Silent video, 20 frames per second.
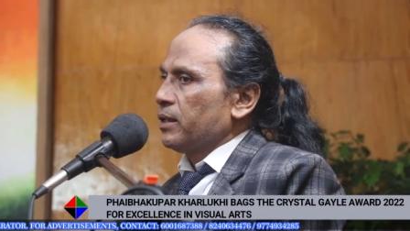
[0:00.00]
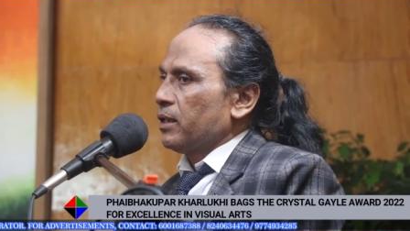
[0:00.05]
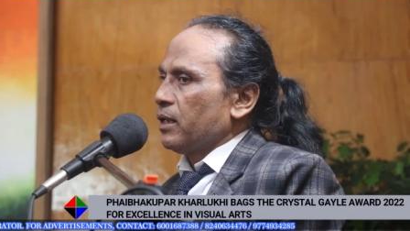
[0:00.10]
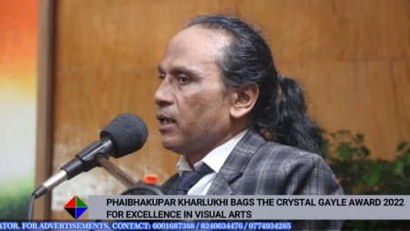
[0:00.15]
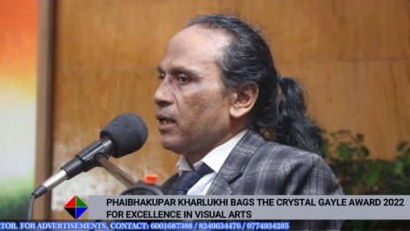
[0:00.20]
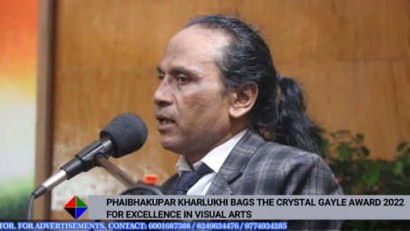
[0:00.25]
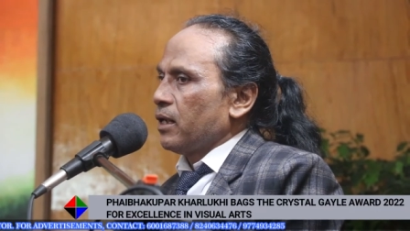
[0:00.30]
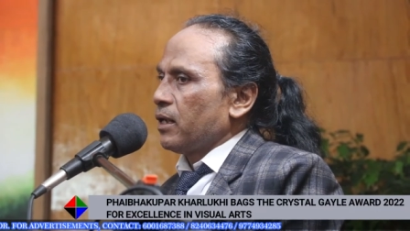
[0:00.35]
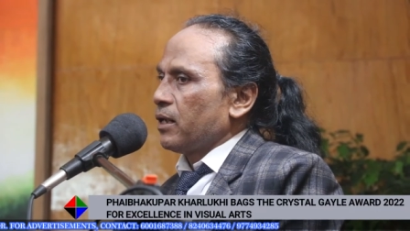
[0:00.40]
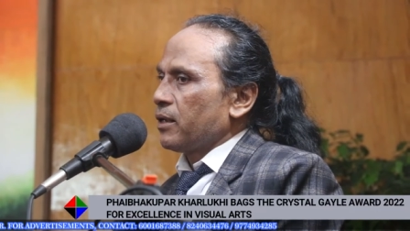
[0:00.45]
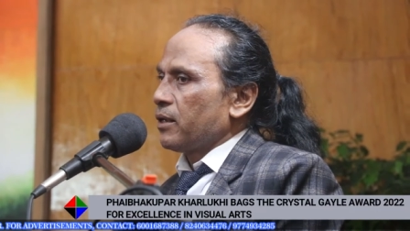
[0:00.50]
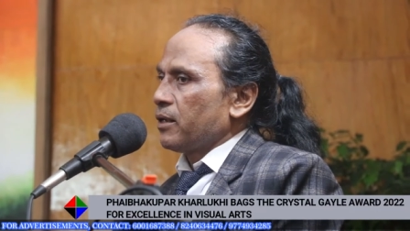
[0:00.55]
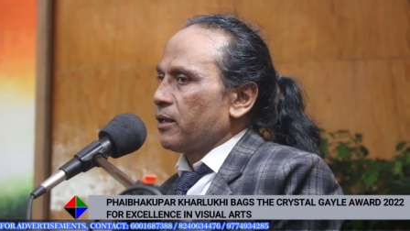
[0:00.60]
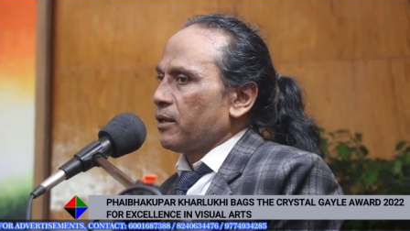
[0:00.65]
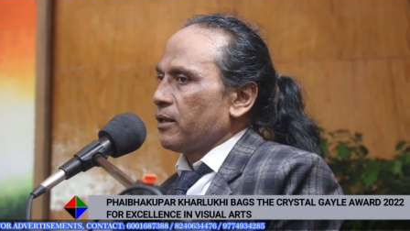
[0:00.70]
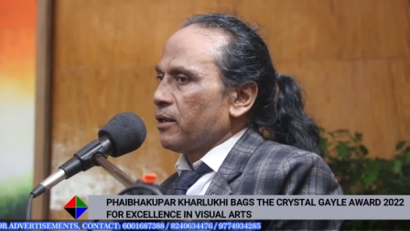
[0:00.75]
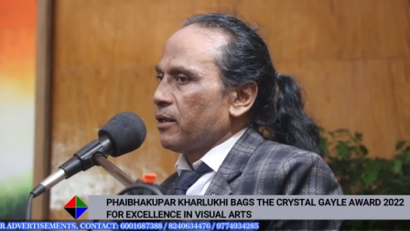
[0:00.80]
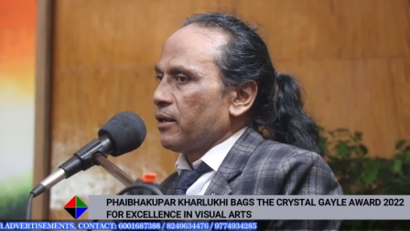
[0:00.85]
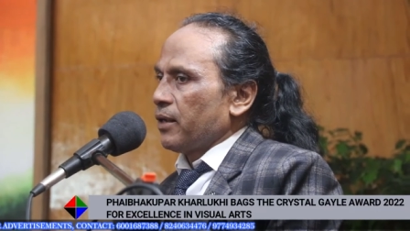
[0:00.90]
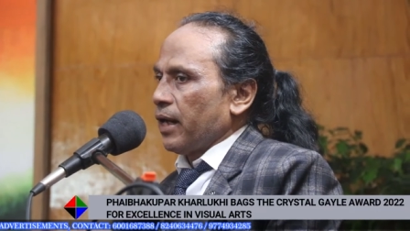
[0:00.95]

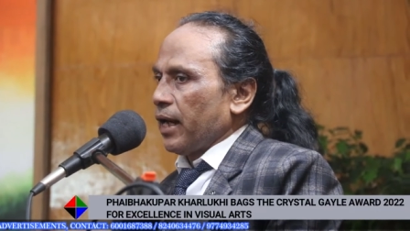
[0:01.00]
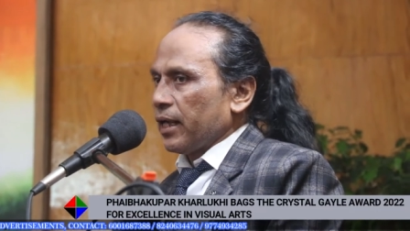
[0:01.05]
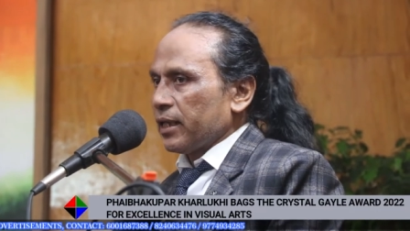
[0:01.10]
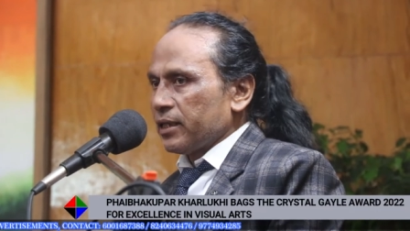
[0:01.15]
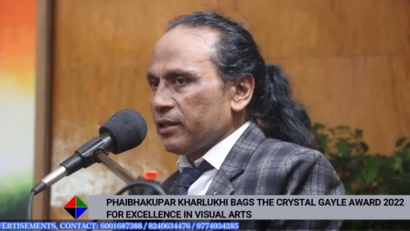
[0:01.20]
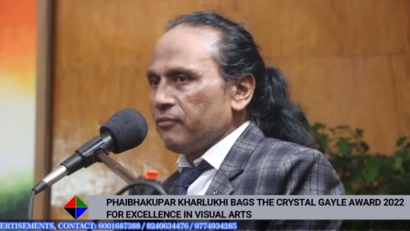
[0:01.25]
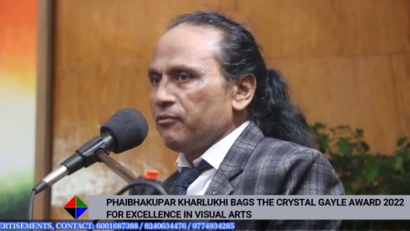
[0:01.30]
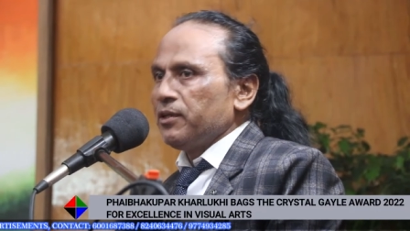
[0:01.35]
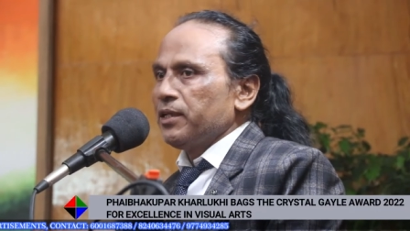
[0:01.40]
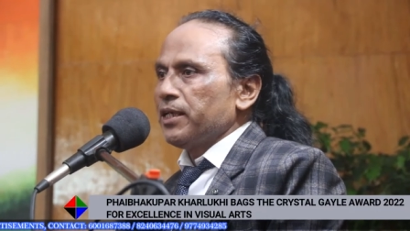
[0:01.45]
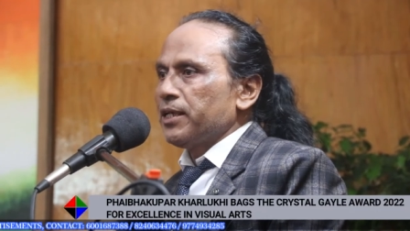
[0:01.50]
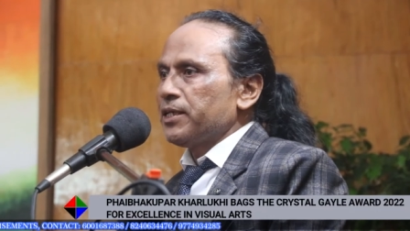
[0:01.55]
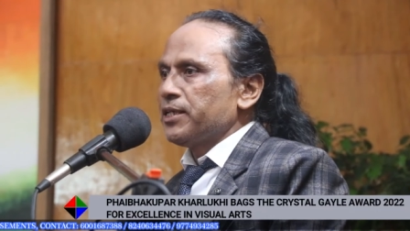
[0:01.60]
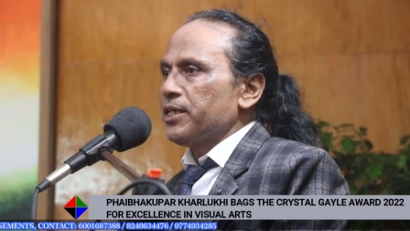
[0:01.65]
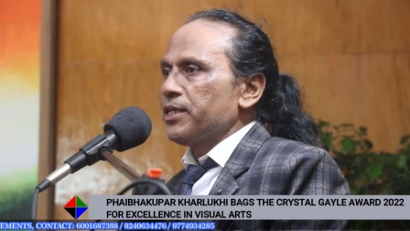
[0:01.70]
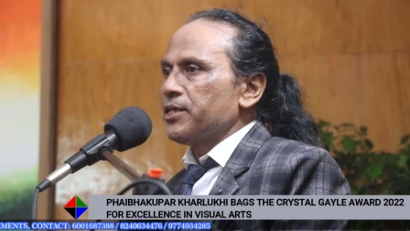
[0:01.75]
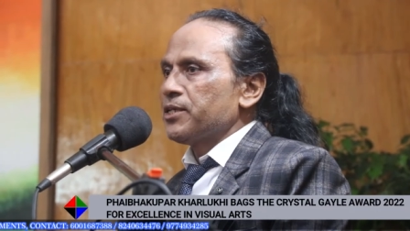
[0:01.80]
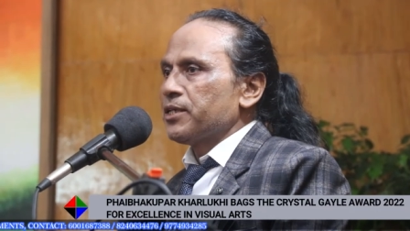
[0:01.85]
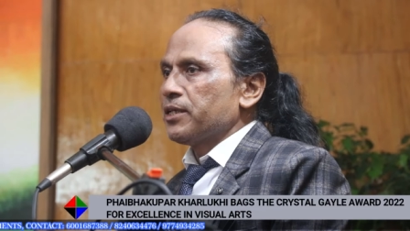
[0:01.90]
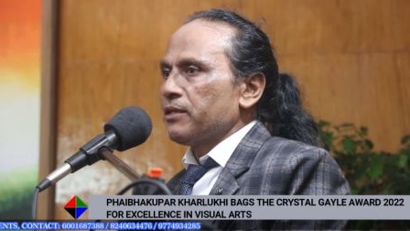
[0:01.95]
are actively
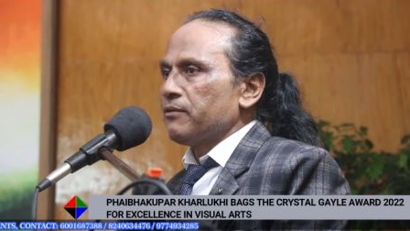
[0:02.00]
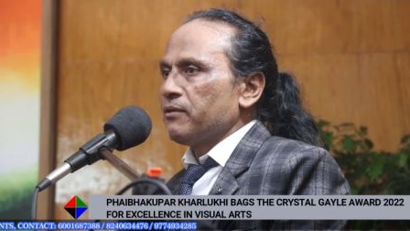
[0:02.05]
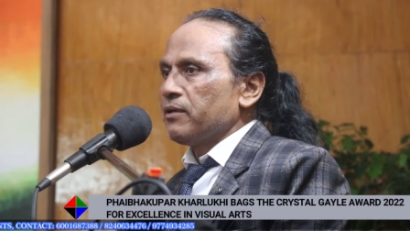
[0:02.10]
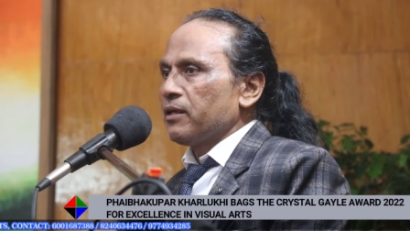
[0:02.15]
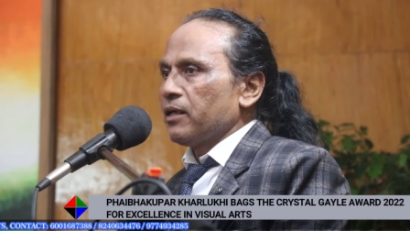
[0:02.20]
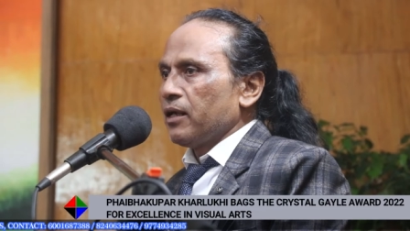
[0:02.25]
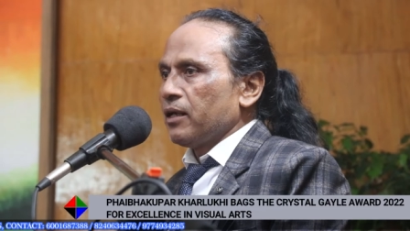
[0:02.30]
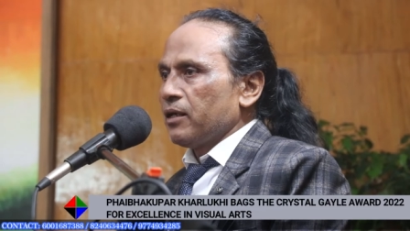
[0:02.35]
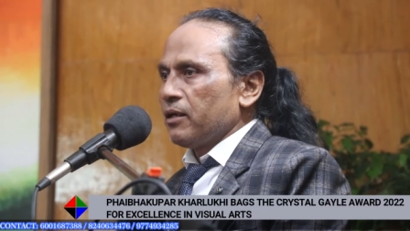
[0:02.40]
engaged in